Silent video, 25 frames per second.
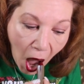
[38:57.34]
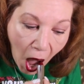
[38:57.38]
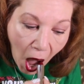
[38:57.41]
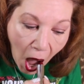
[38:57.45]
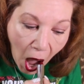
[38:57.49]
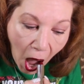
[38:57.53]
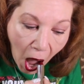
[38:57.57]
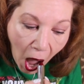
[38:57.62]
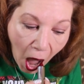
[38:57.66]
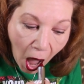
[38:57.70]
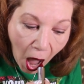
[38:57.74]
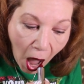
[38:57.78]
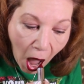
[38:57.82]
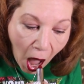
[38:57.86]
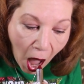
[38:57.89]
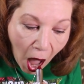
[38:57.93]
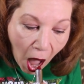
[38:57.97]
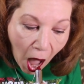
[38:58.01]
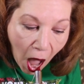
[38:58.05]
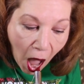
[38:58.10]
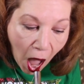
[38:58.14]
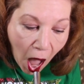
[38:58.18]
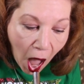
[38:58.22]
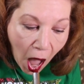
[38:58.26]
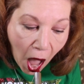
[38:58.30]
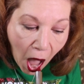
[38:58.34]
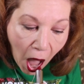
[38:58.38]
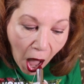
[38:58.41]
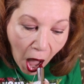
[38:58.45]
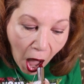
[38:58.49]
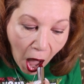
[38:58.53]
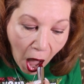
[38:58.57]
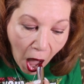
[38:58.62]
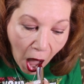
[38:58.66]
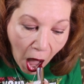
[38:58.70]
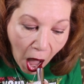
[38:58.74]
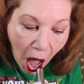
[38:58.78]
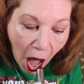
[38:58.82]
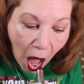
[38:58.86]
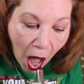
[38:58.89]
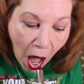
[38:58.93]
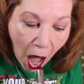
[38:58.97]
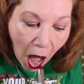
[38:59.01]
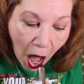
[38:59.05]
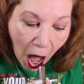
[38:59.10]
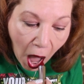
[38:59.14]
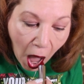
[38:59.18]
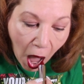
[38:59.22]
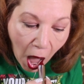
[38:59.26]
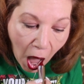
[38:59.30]

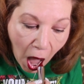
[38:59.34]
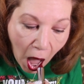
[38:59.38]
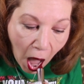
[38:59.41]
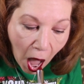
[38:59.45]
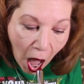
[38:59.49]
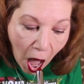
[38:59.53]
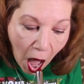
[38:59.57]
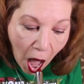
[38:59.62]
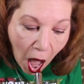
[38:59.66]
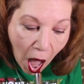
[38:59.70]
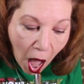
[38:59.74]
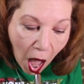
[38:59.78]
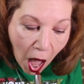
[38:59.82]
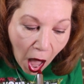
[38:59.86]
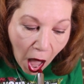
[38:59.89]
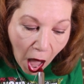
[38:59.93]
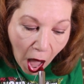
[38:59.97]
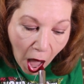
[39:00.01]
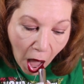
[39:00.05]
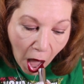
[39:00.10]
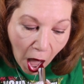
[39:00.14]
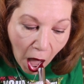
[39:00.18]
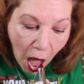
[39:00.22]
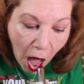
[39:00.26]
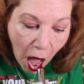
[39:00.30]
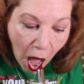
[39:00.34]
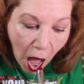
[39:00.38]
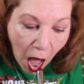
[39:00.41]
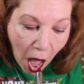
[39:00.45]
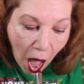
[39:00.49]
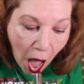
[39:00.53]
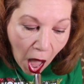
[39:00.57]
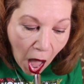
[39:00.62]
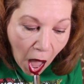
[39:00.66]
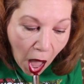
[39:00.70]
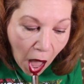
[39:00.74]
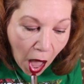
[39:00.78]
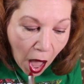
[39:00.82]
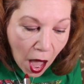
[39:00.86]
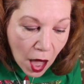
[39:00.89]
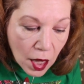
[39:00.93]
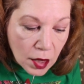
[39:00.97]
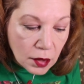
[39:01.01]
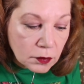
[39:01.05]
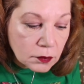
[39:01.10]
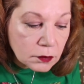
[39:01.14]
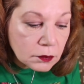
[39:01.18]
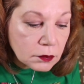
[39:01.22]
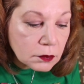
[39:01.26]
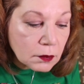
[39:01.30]

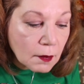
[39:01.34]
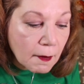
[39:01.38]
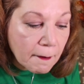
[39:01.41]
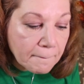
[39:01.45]
Nobody speaks.